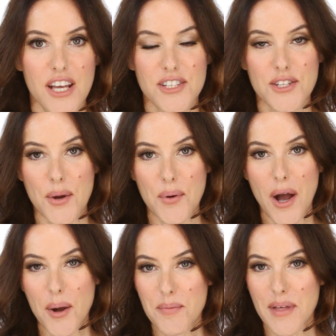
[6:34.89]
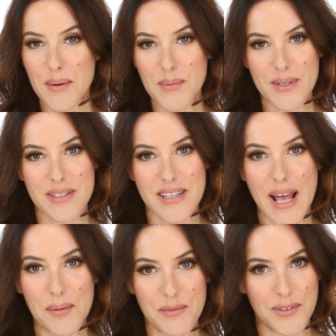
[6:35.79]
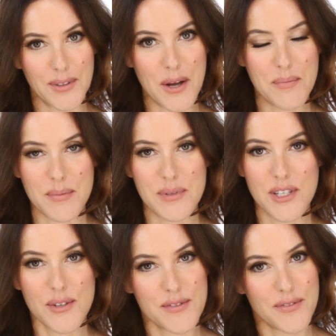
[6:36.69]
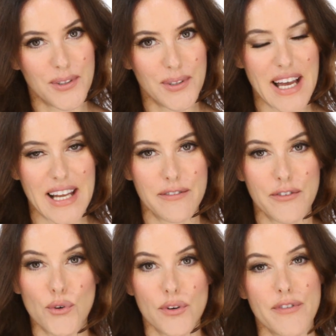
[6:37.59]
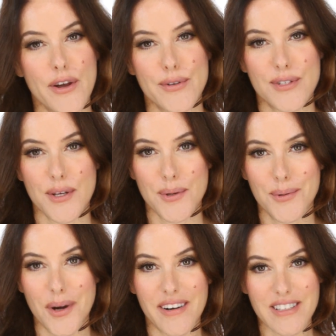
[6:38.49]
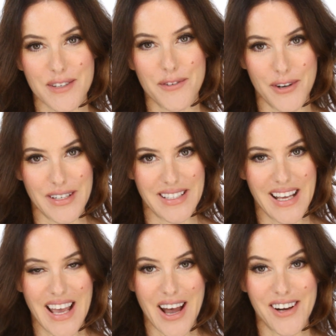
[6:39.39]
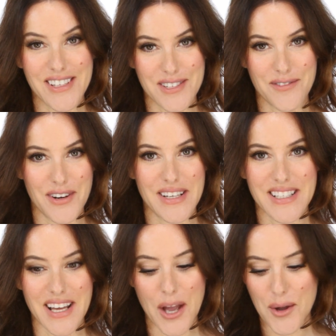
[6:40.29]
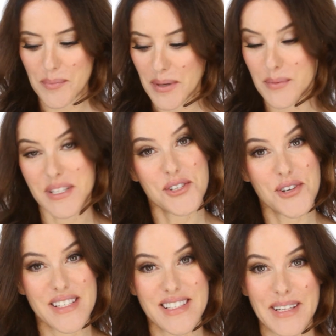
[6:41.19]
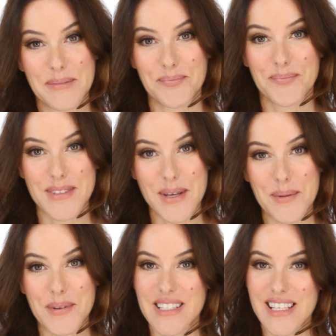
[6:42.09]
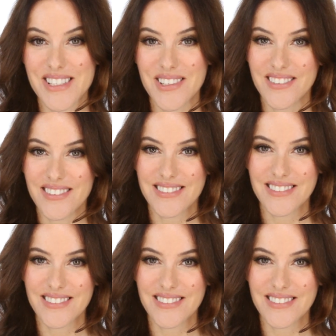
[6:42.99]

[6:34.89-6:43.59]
So I hope that was helpful. I hope it was useful. And for all of those who asked for it, I hope it was interesting. So I'll see you soon.